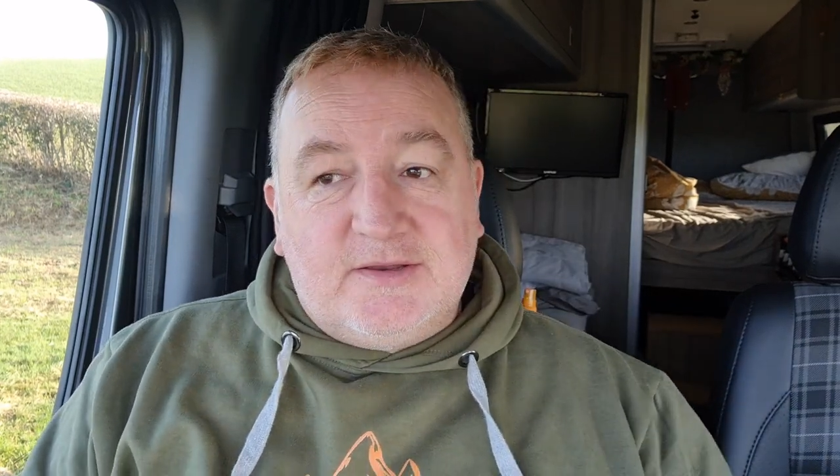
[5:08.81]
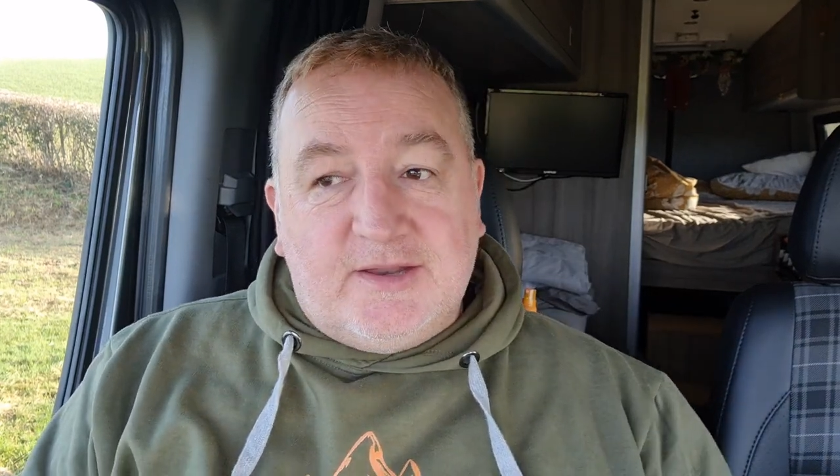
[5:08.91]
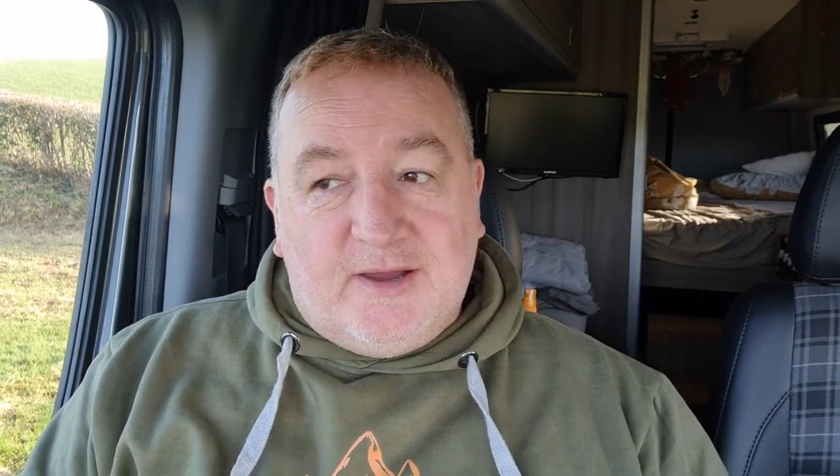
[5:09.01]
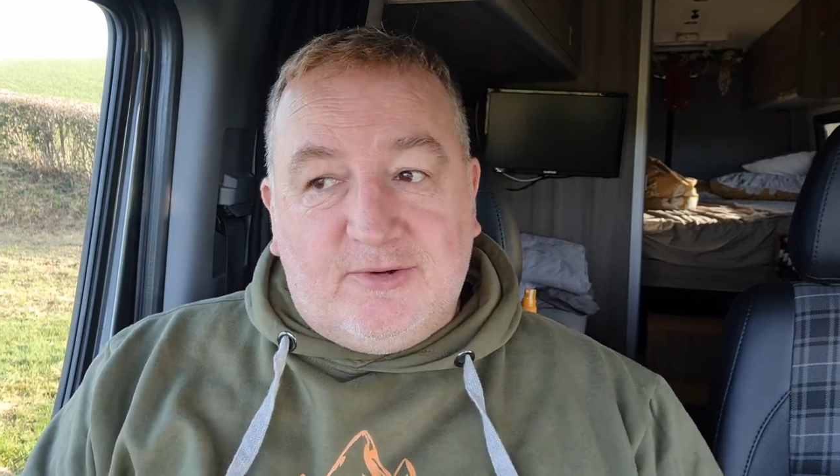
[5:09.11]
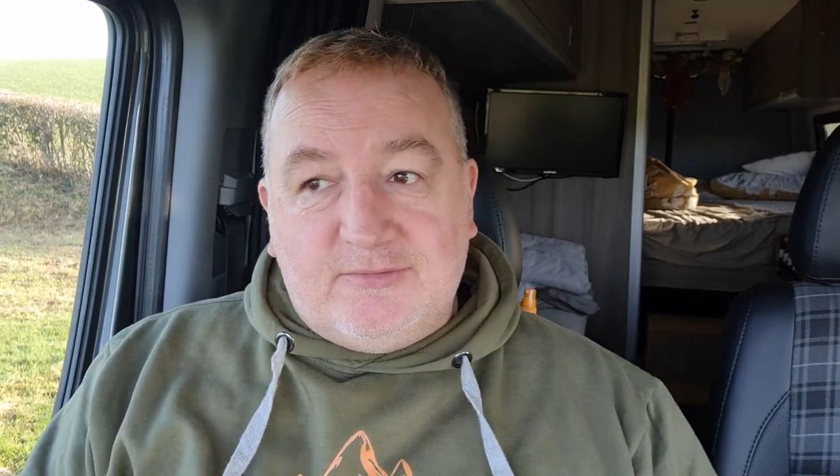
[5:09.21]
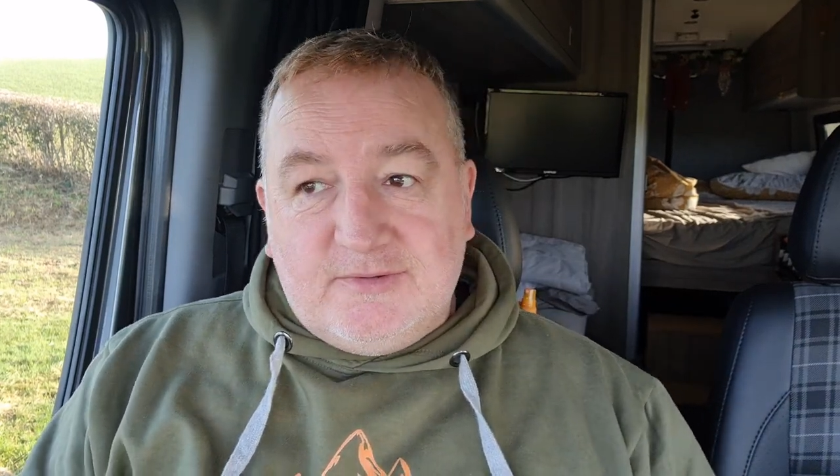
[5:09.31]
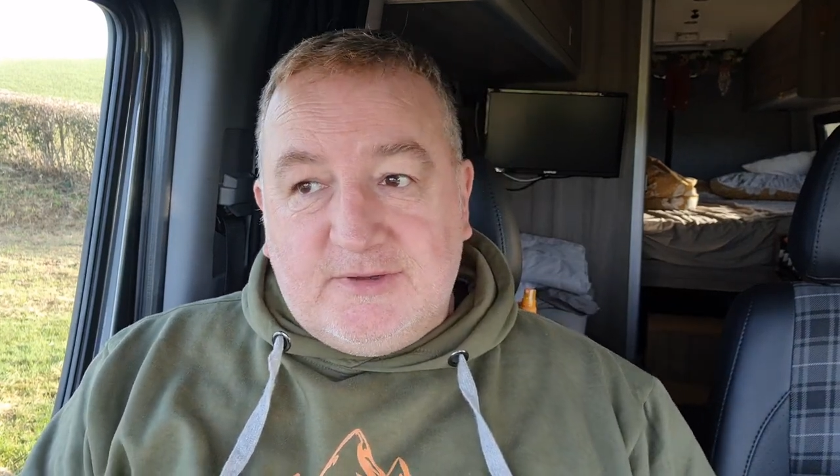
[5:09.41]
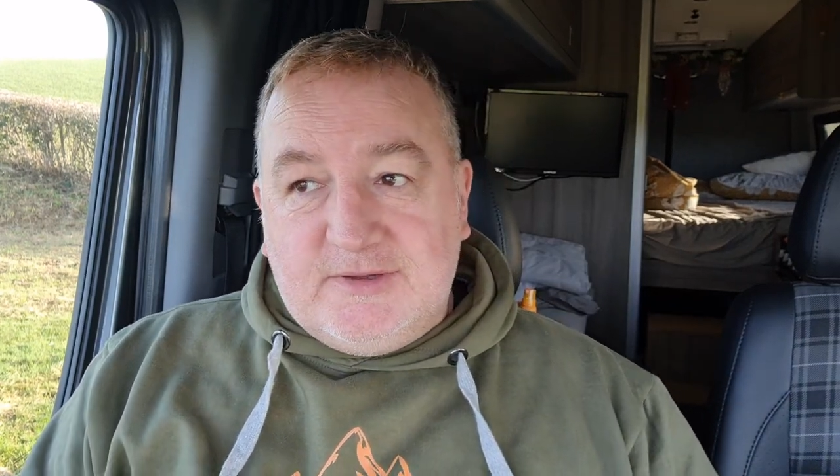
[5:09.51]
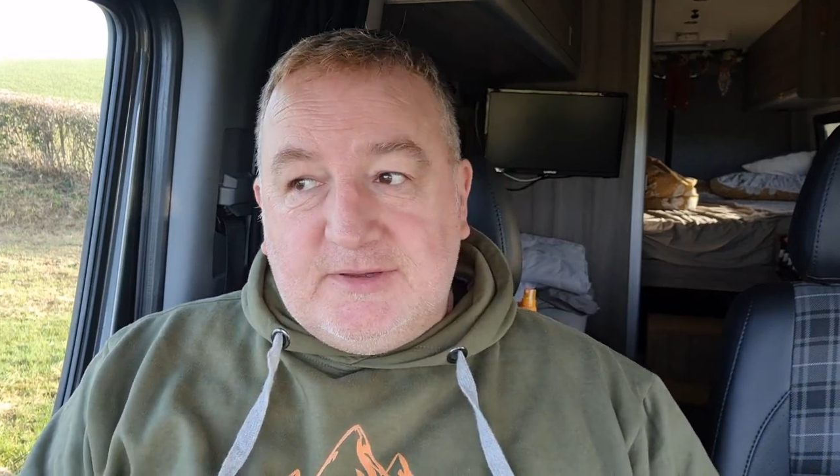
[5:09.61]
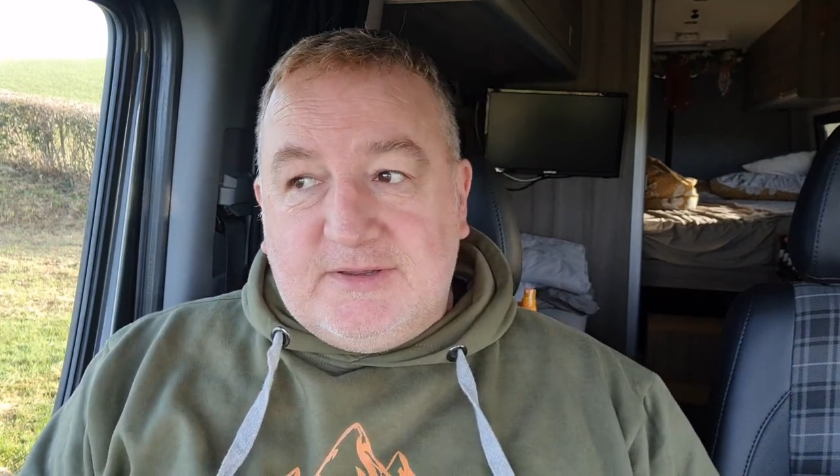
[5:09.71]
Now,
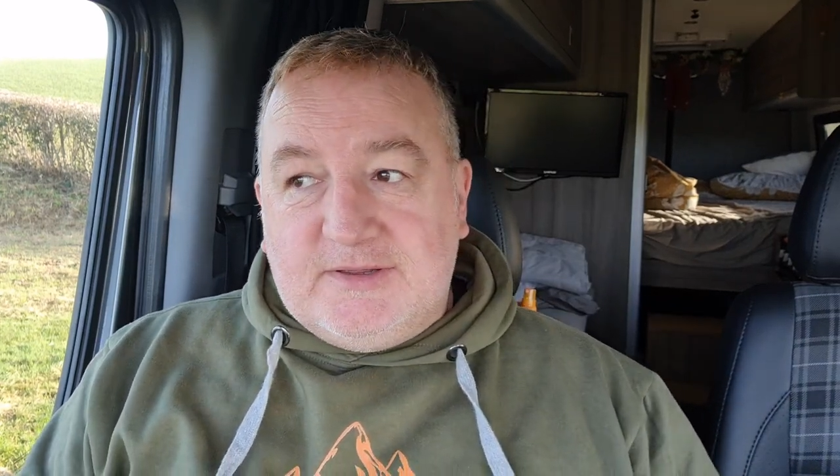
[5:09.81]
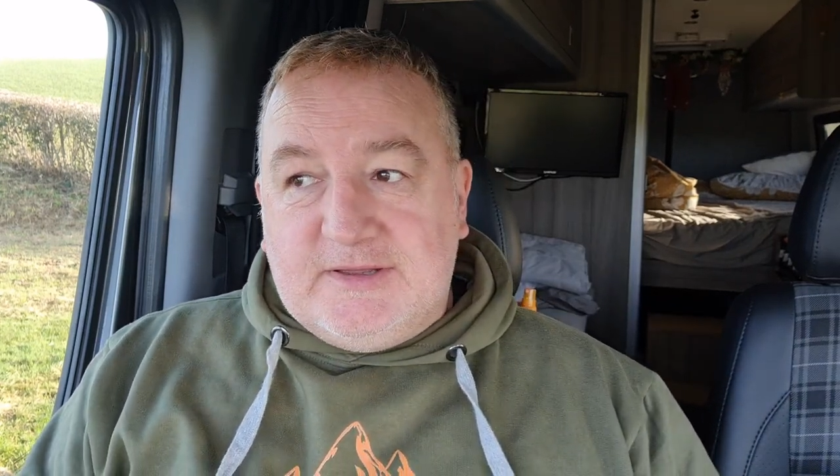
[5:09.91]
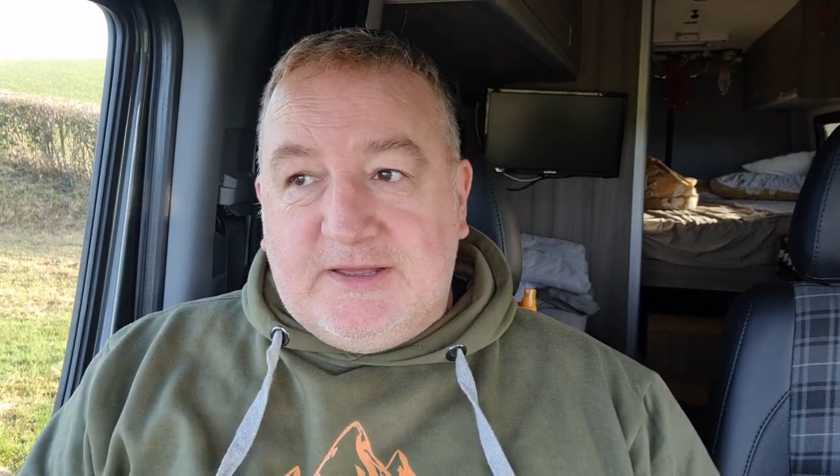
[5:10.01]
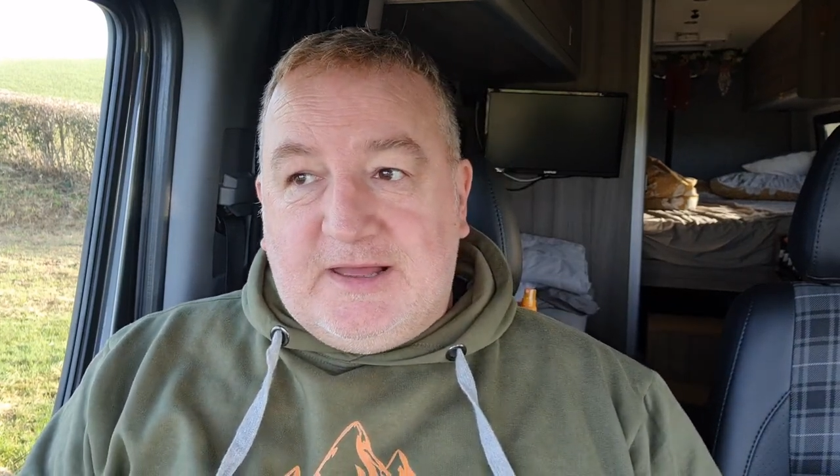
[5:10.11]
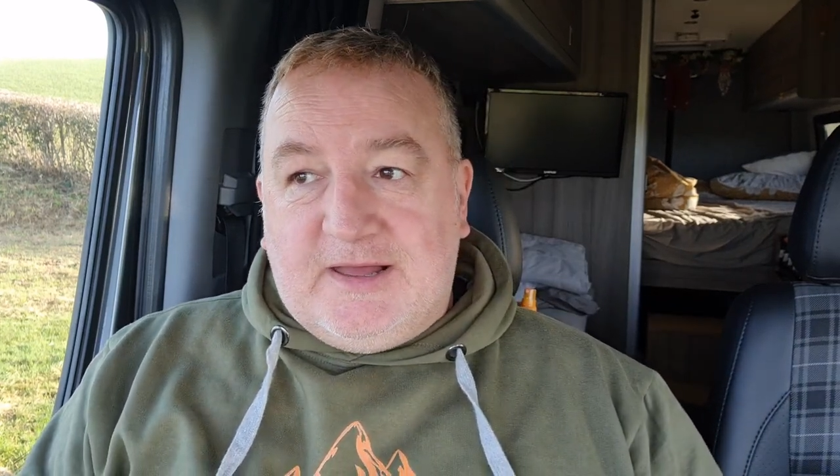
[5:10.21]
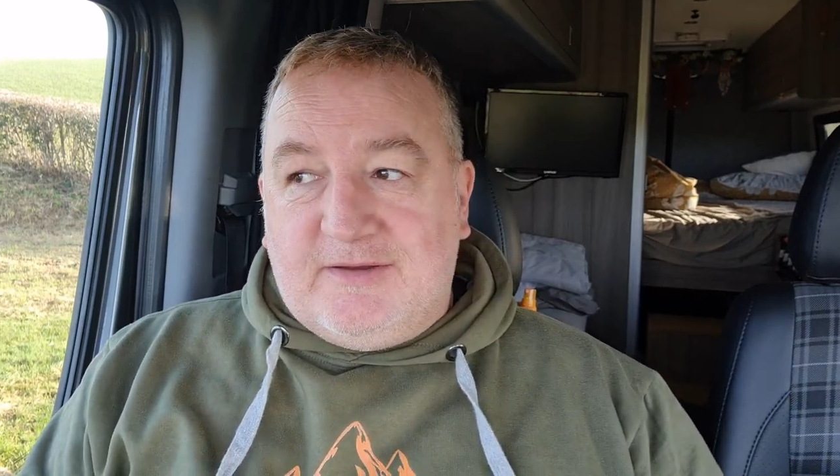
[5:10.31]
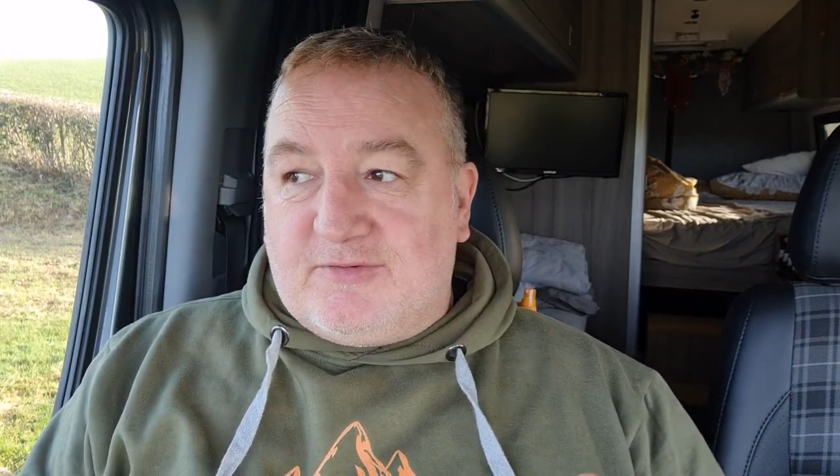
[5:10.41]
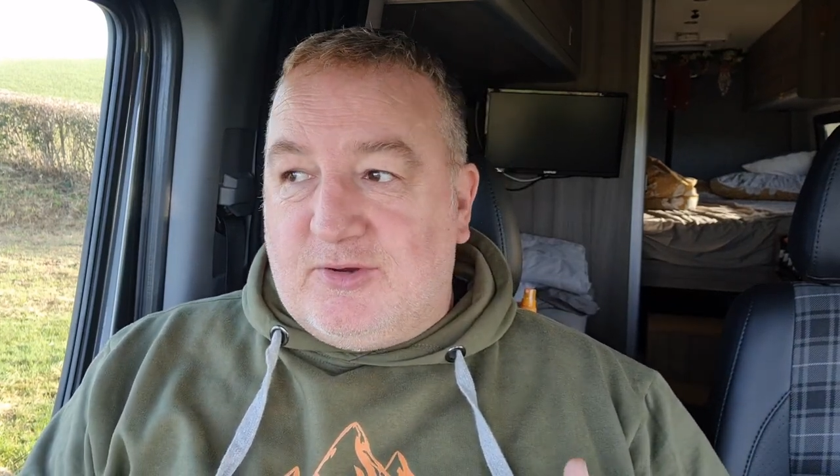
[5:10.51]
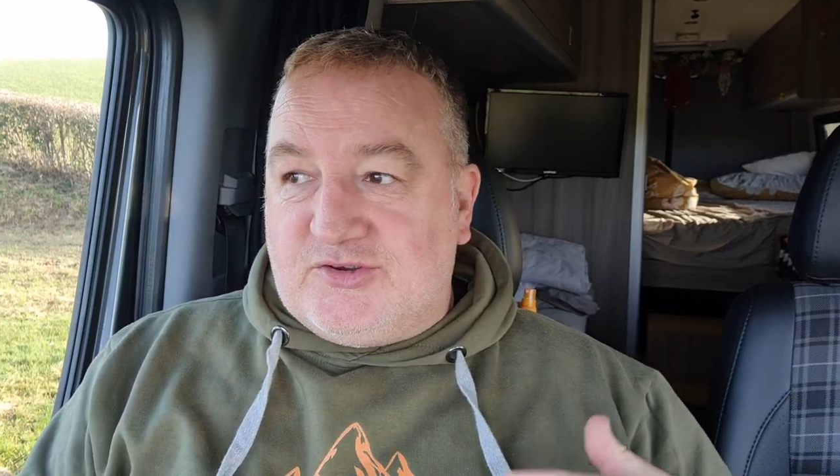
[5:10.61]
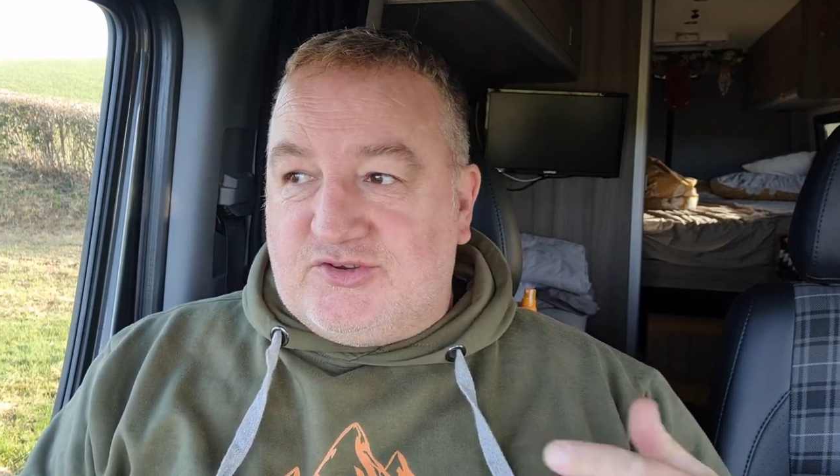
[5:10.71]

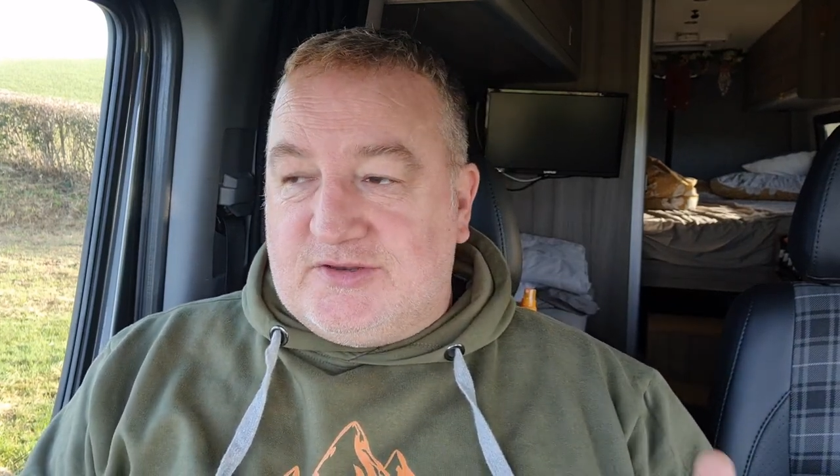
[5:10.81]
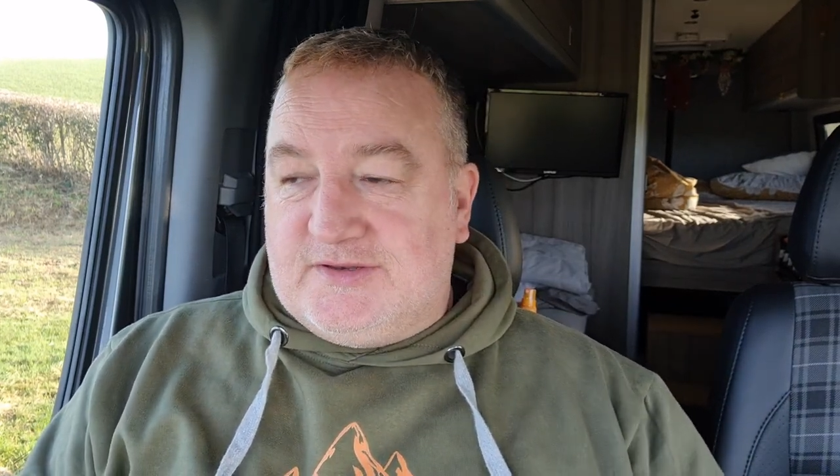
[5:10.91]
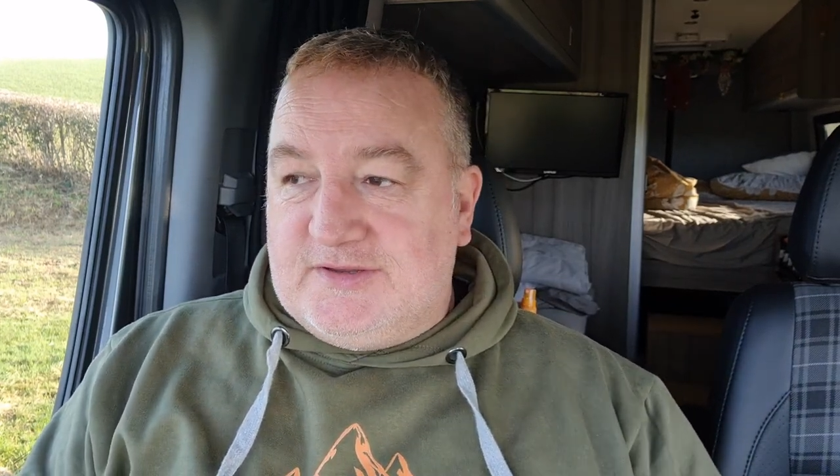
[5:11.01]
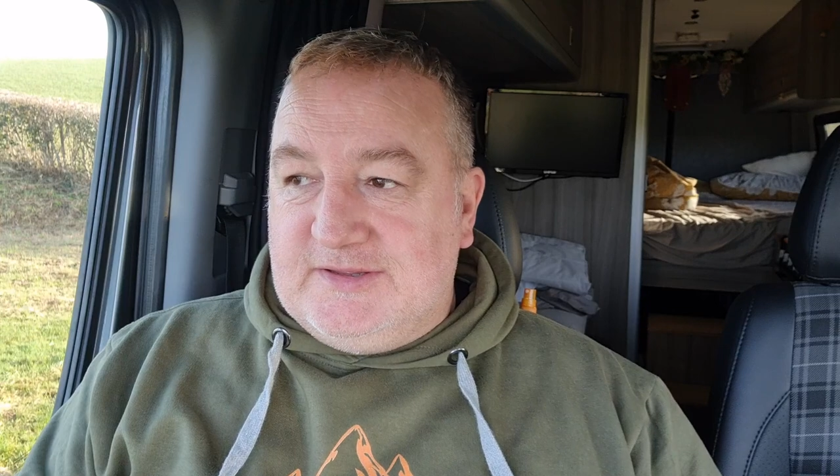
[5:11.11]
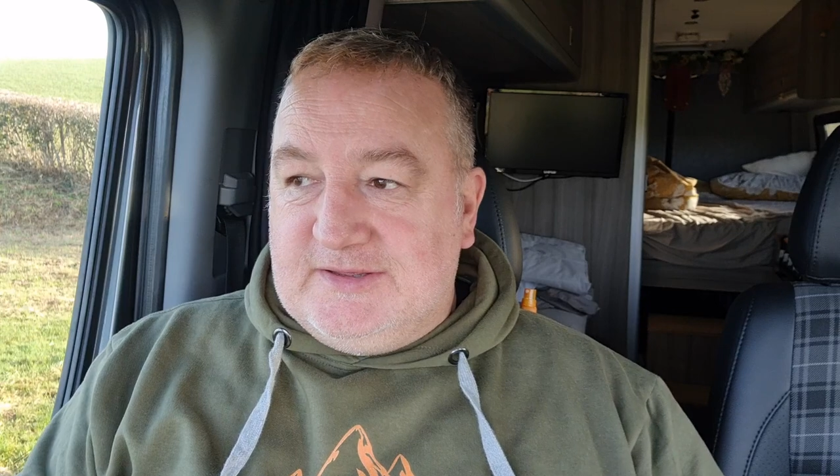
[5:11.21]
I've questioned